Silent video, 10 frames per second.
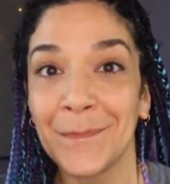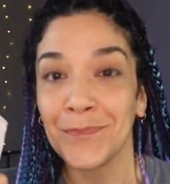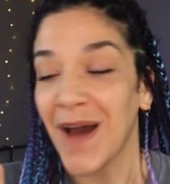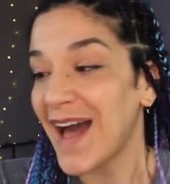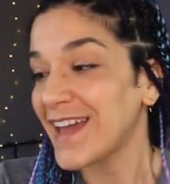
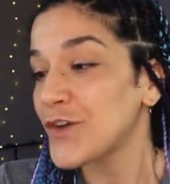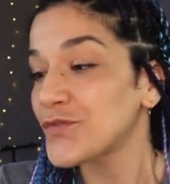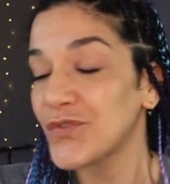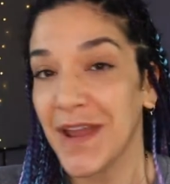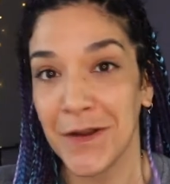my
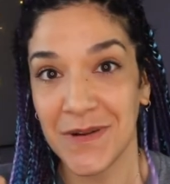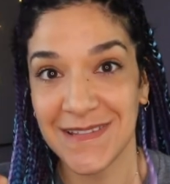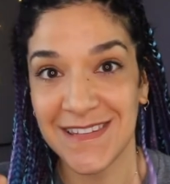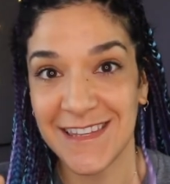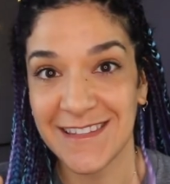
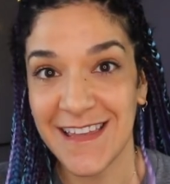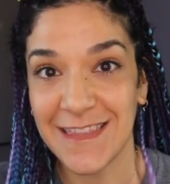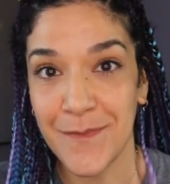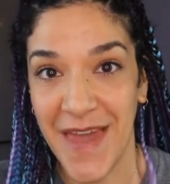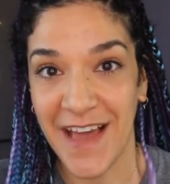fragrances in
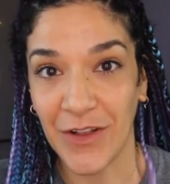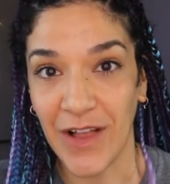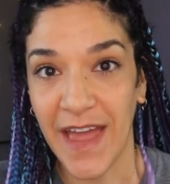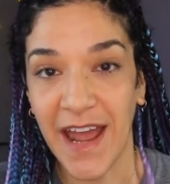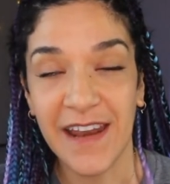the mail
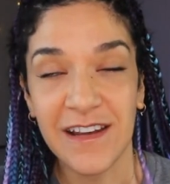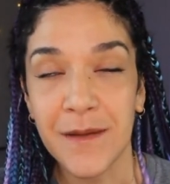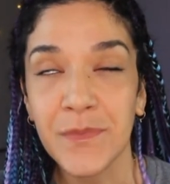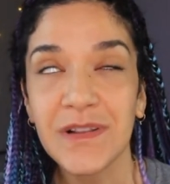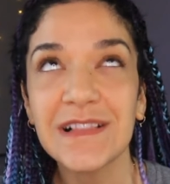and I had
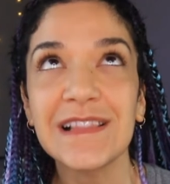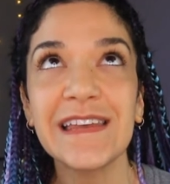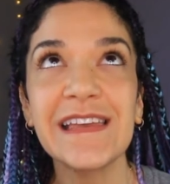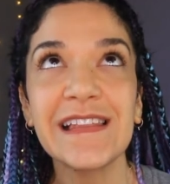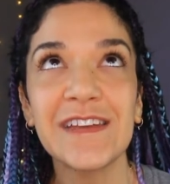
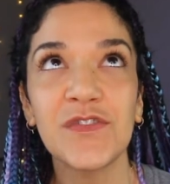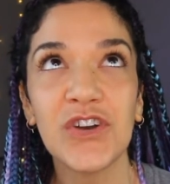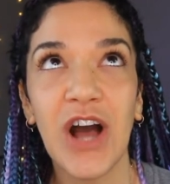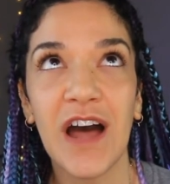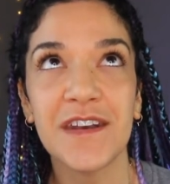completely
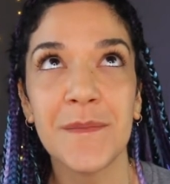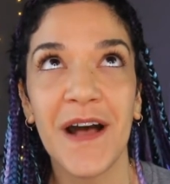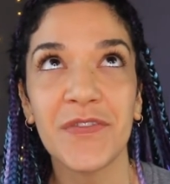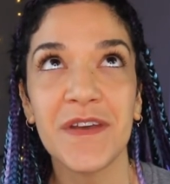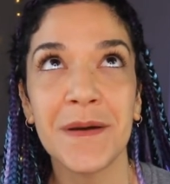forgotten
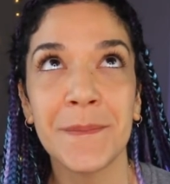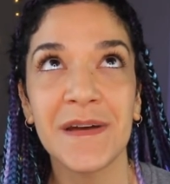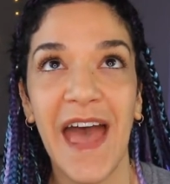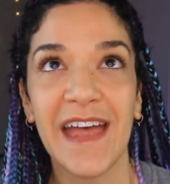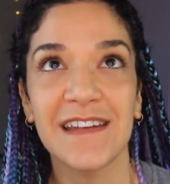about them
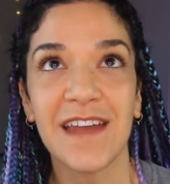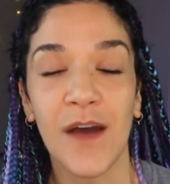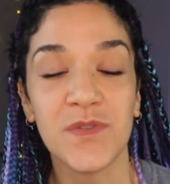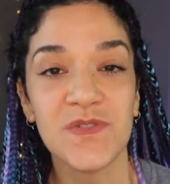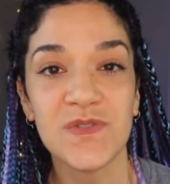and I
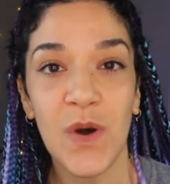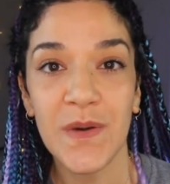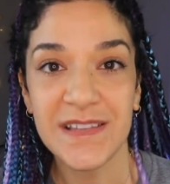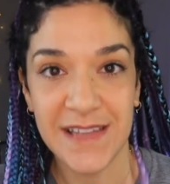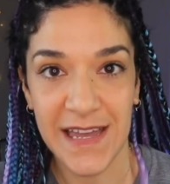was so
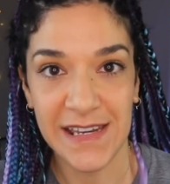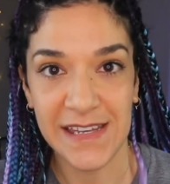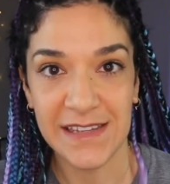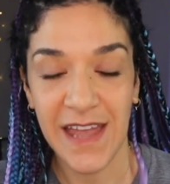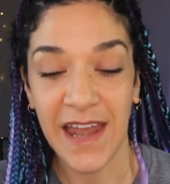
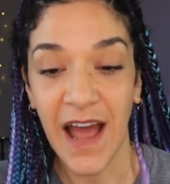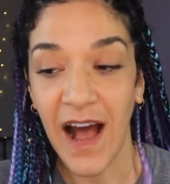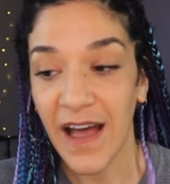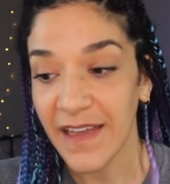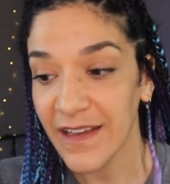excited and
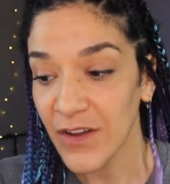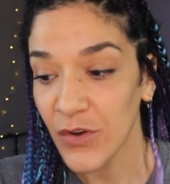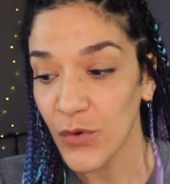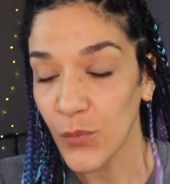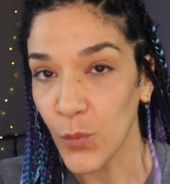I
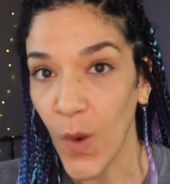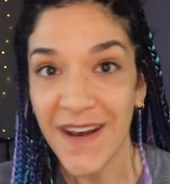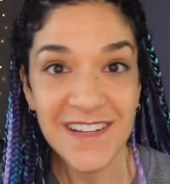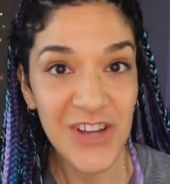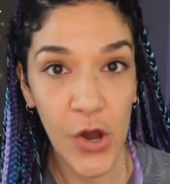
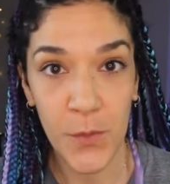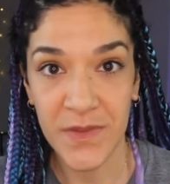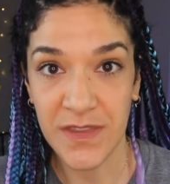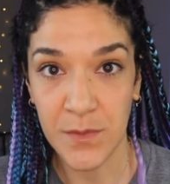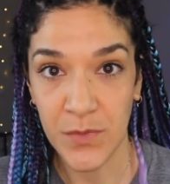wanted to
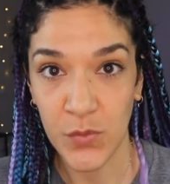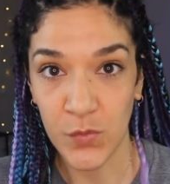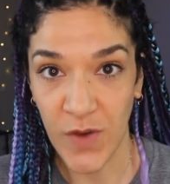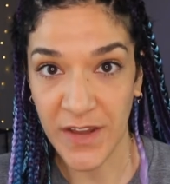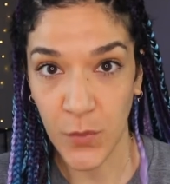open them
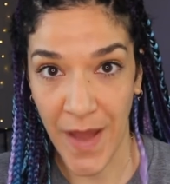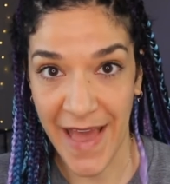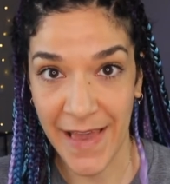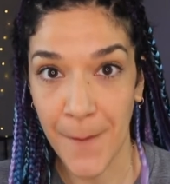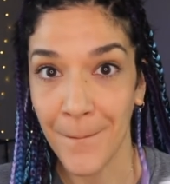right
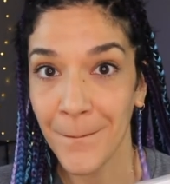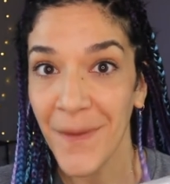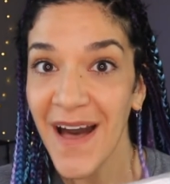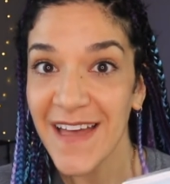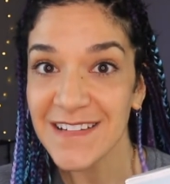away.
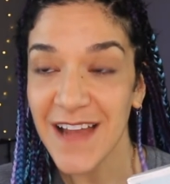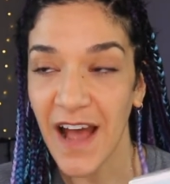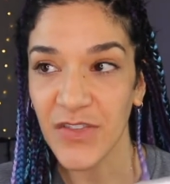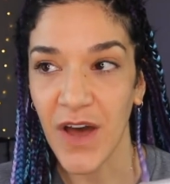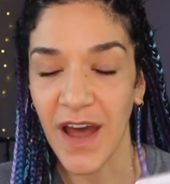But
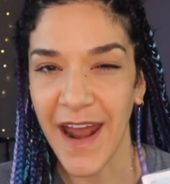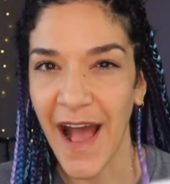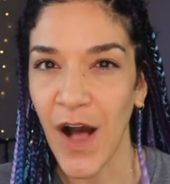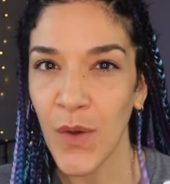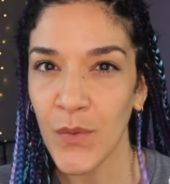I thought,
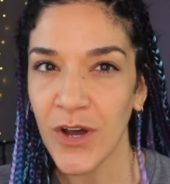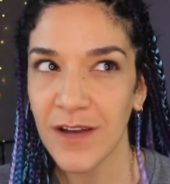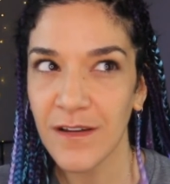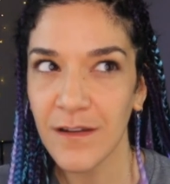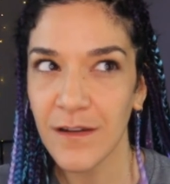how
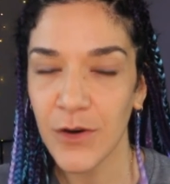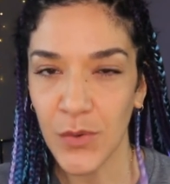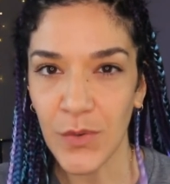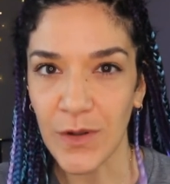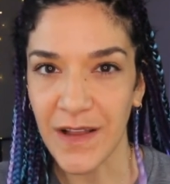
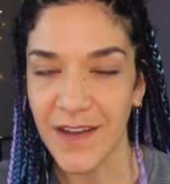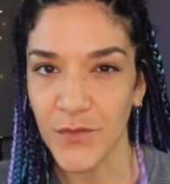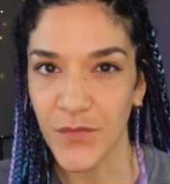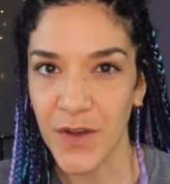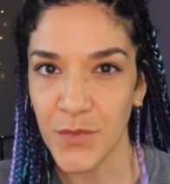cool and
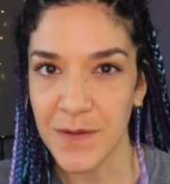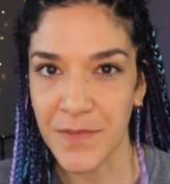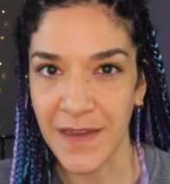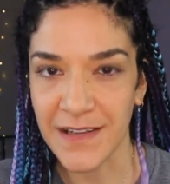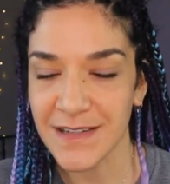fun would it
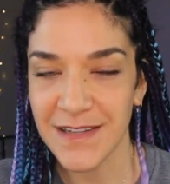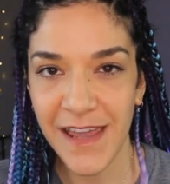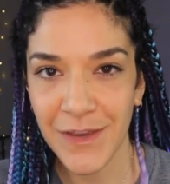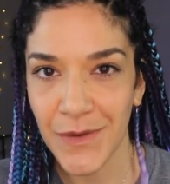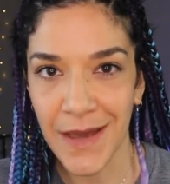be to
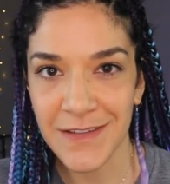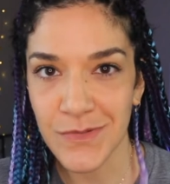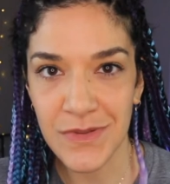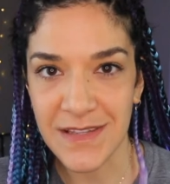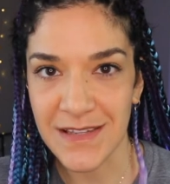take you guys
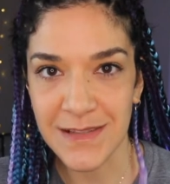through this